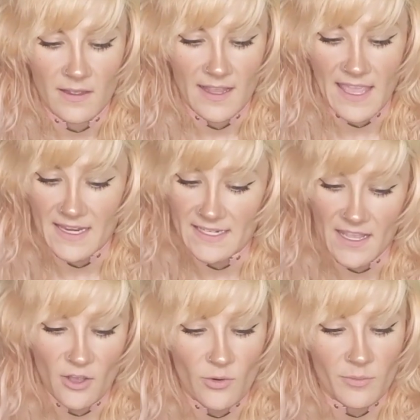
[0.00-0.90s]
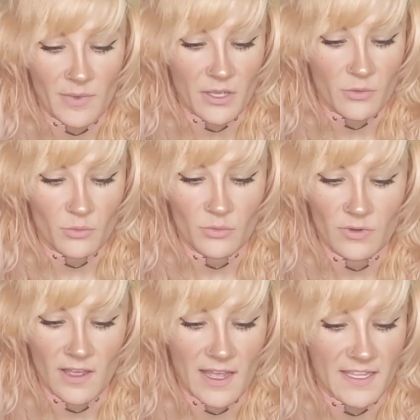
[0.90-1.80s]
I can't tango on my own.
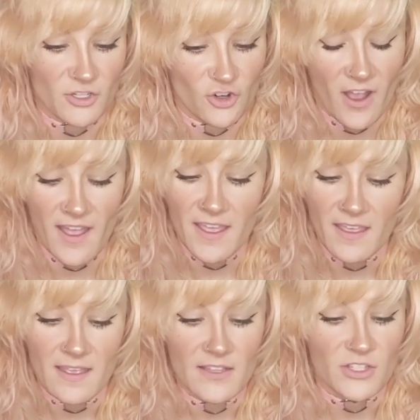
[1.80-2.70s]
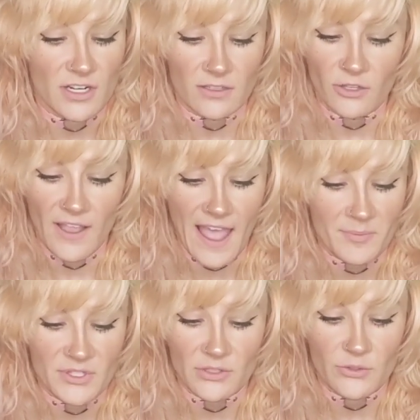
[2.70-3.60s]
I can try. It's gonna look
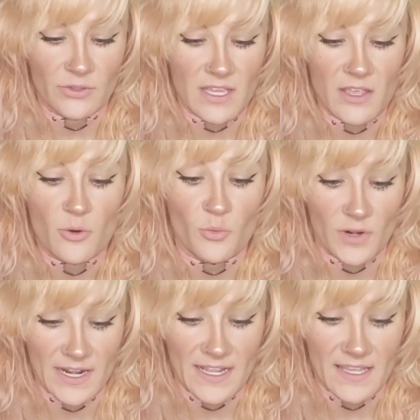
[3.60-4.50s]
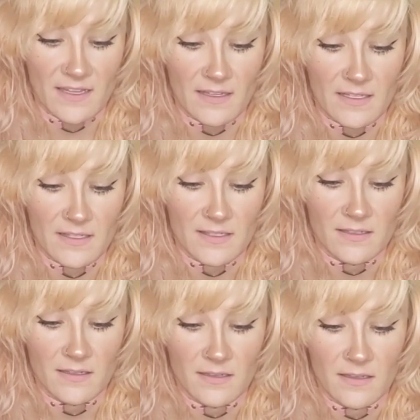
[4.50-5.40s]
absolutely ridiculous.
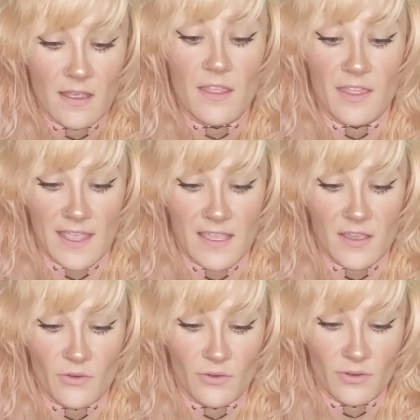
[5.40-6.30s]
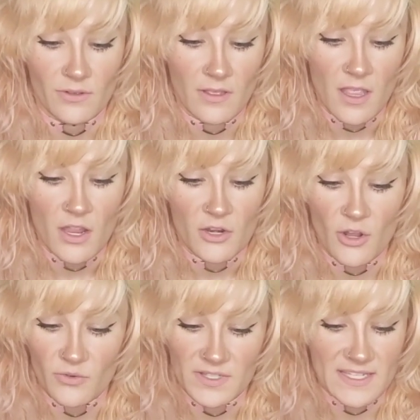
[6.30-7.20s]
Thank you.
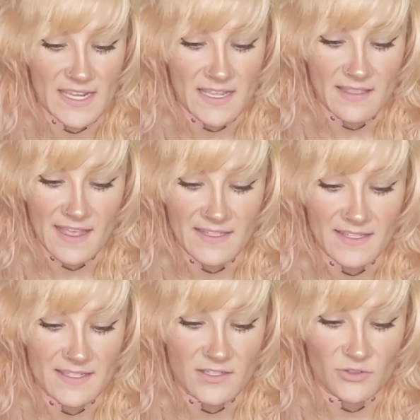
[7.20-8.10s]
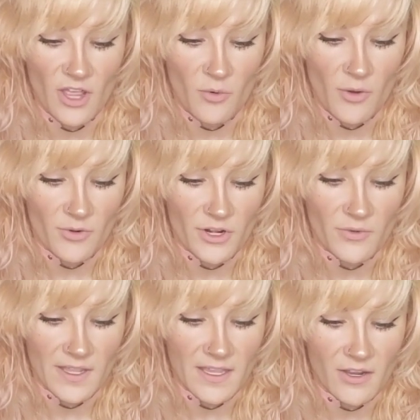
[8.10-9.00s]
No, see, that's still not what we're
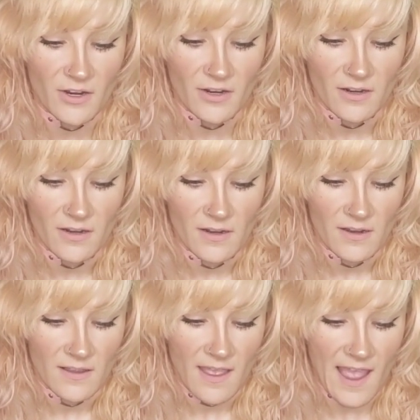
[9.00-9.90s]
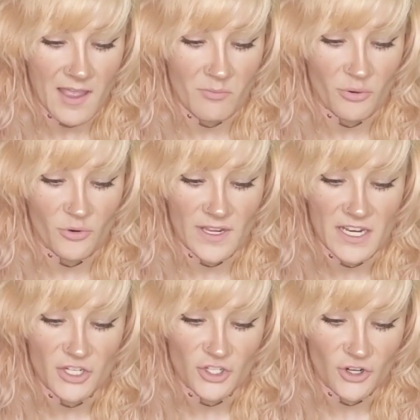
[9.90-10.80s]
doing here. I'm
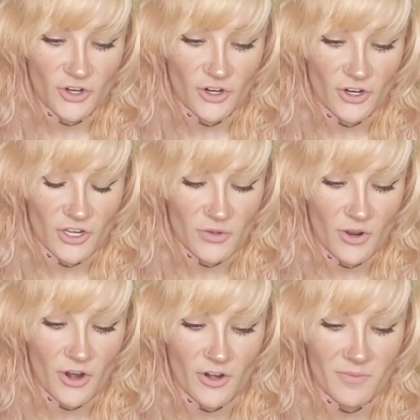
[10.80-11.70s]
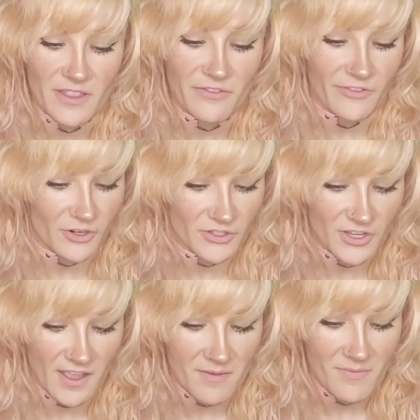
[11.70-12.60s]
pretty sure you heard me the first time,